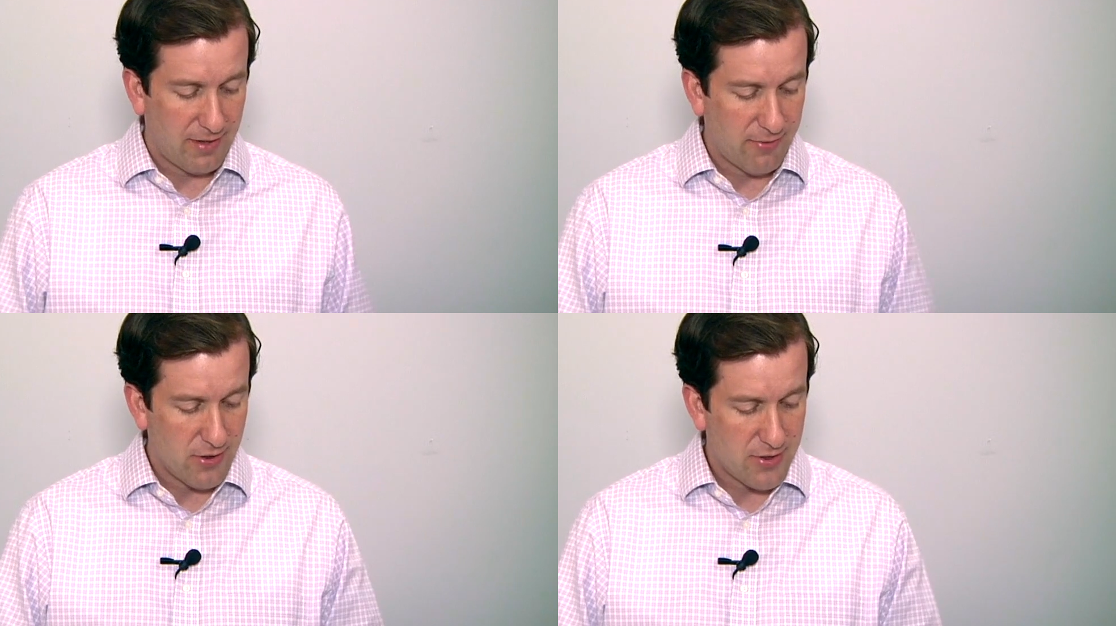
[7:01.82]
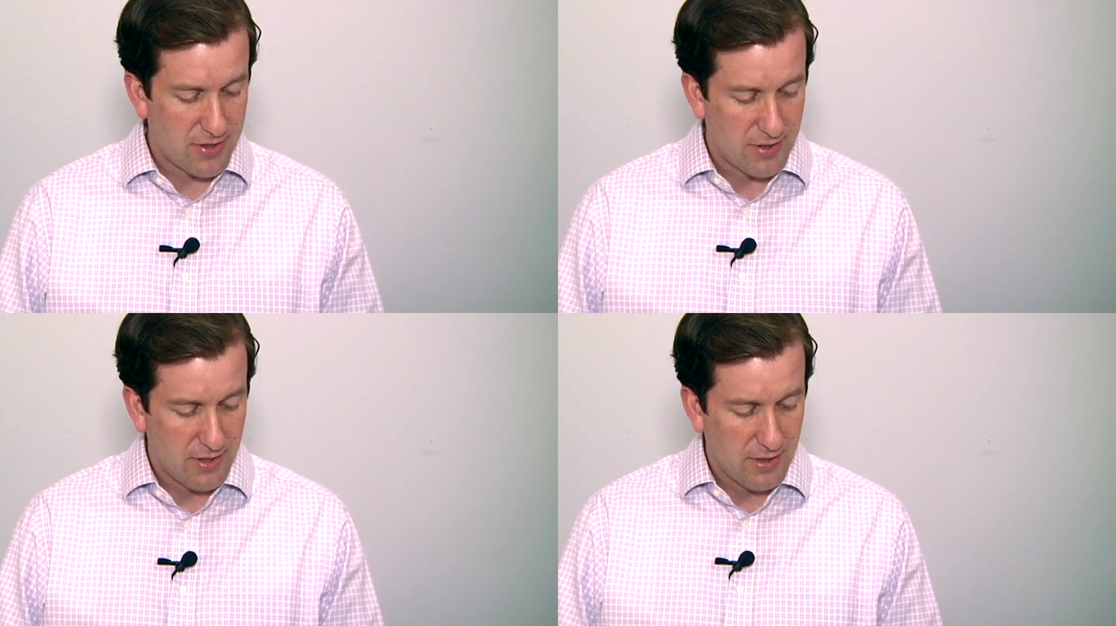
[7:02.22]
in
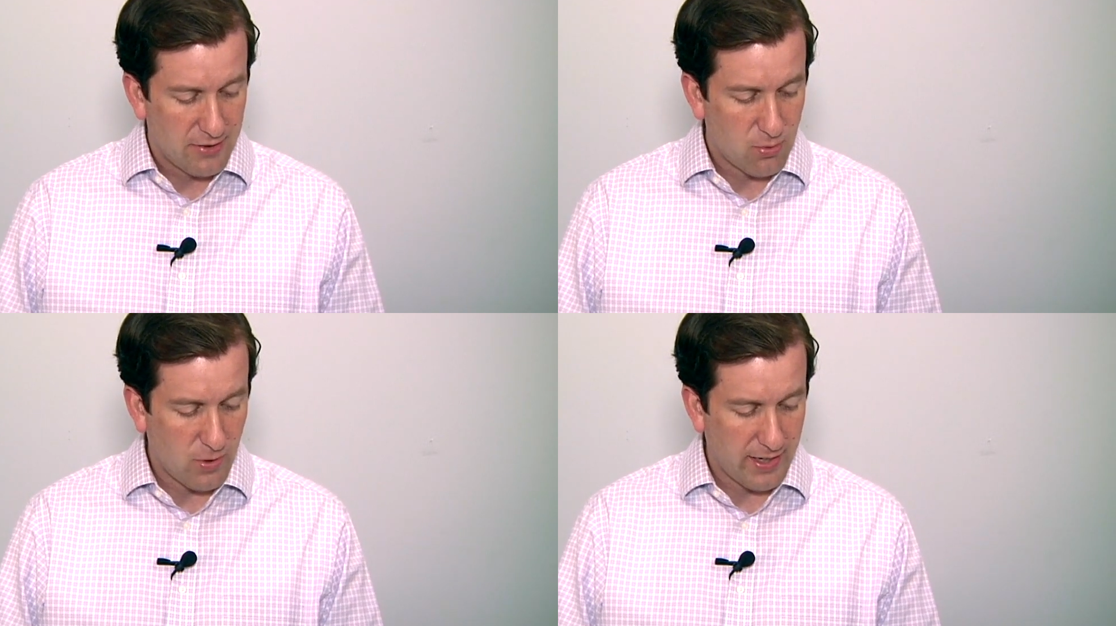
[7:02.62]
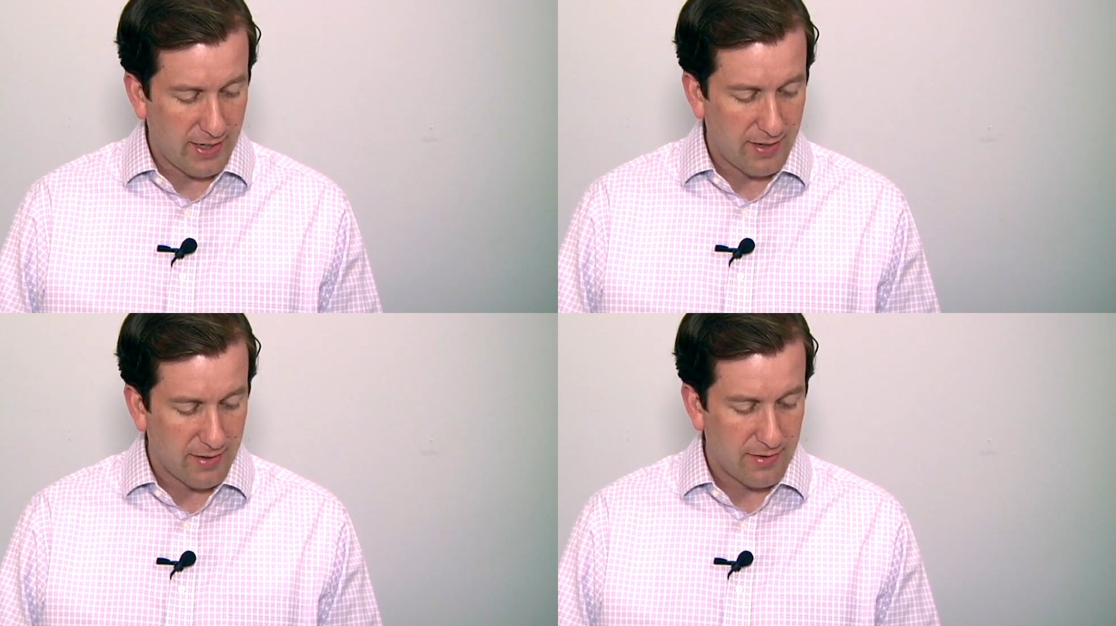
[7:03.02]
verse
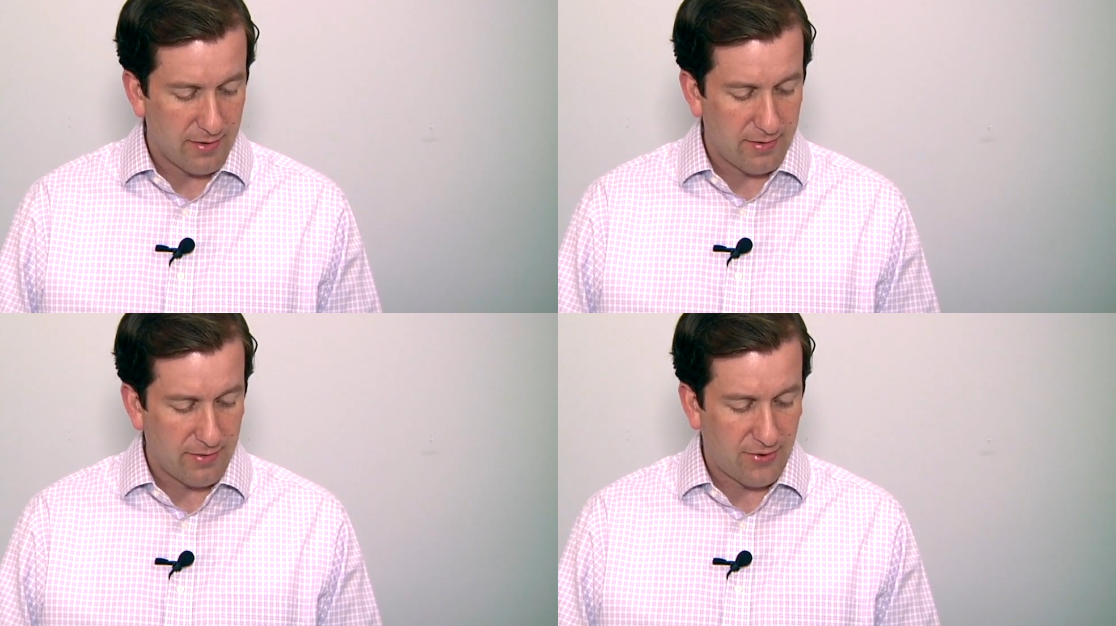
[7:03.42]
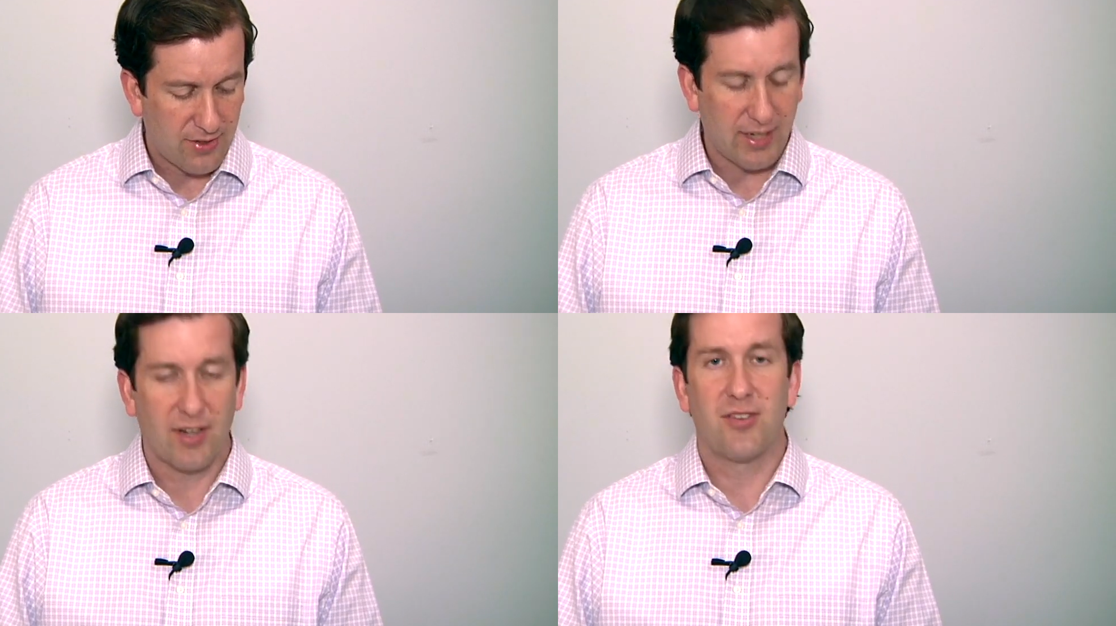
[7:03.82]
26,
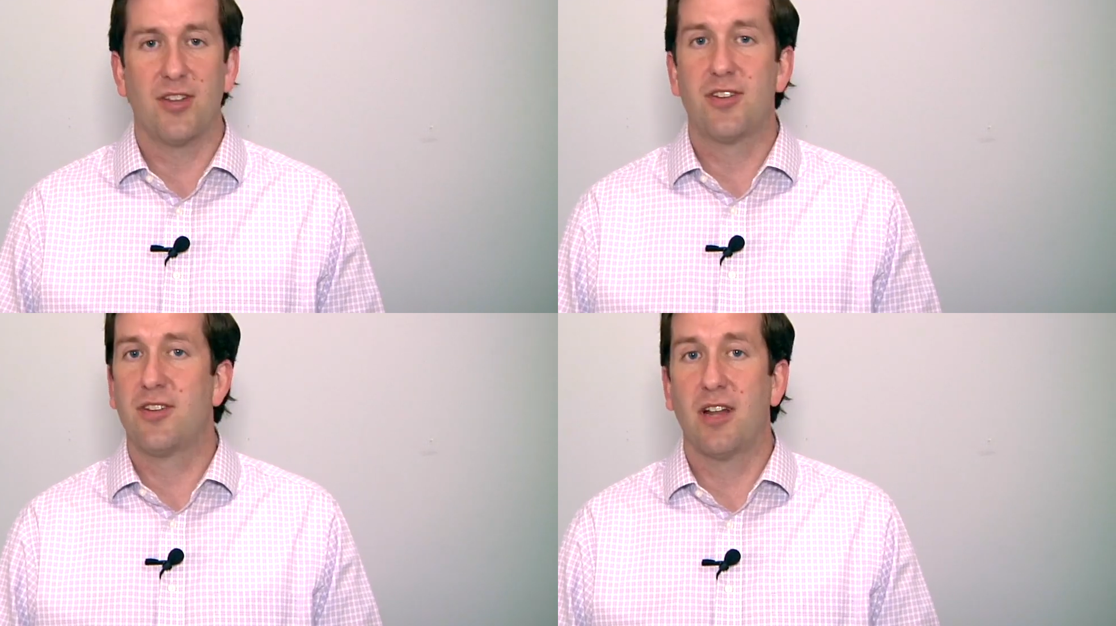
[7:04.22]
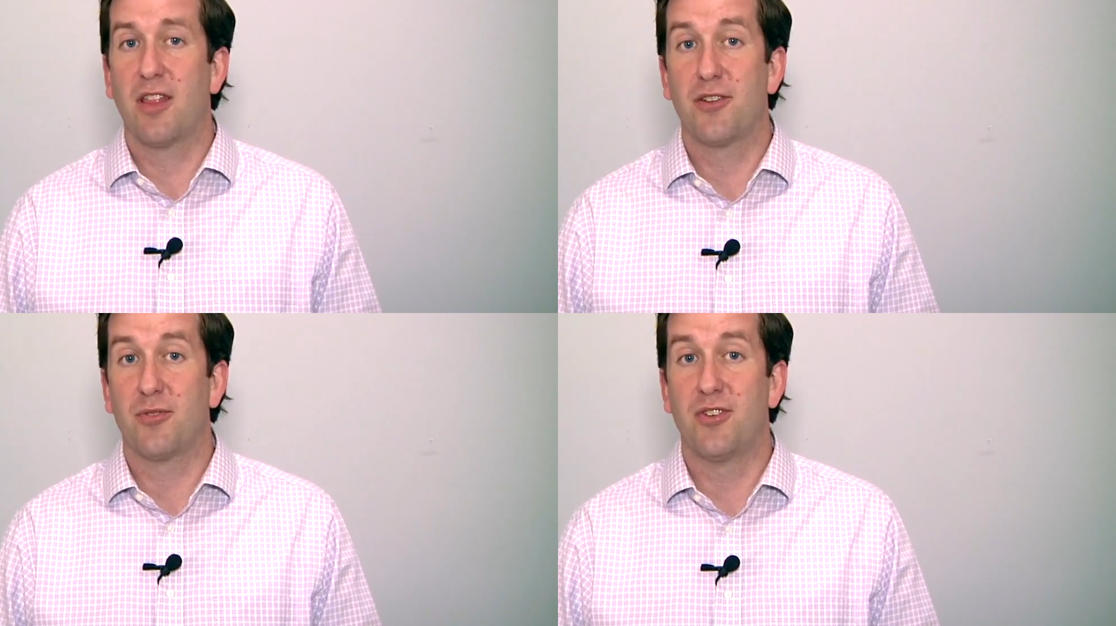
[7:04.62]
none
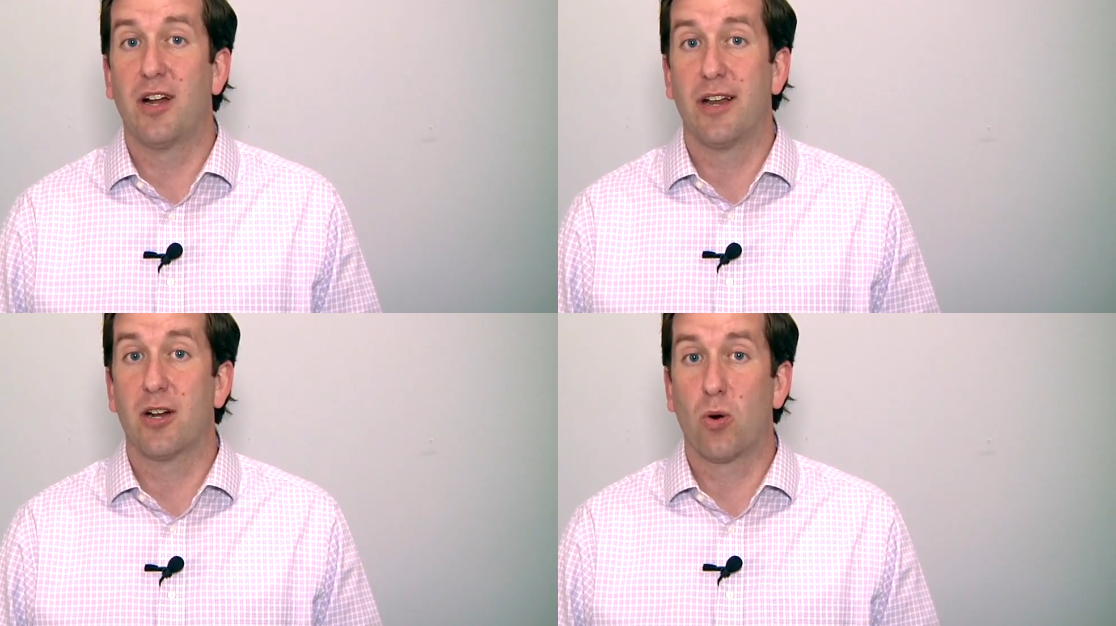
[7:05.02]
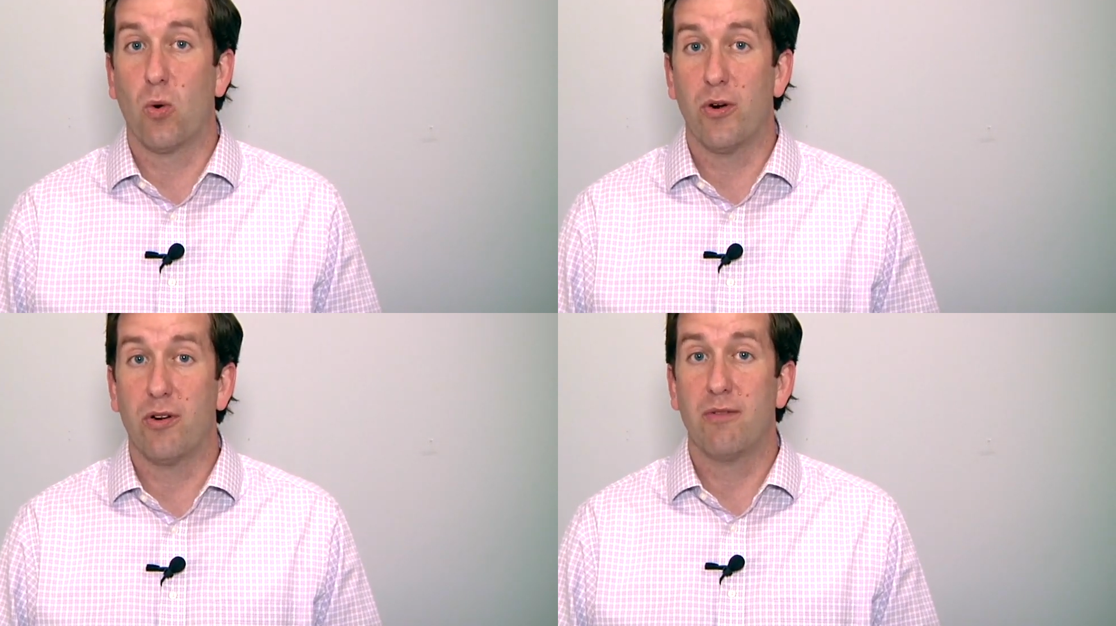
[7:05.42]
of this was done in a
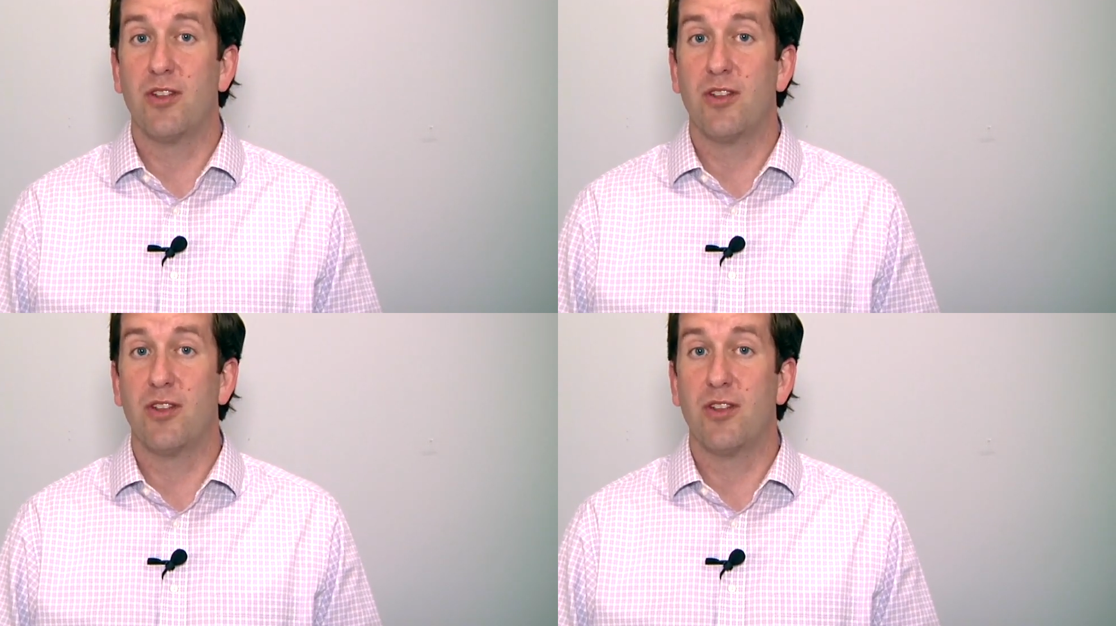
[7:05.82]
corner.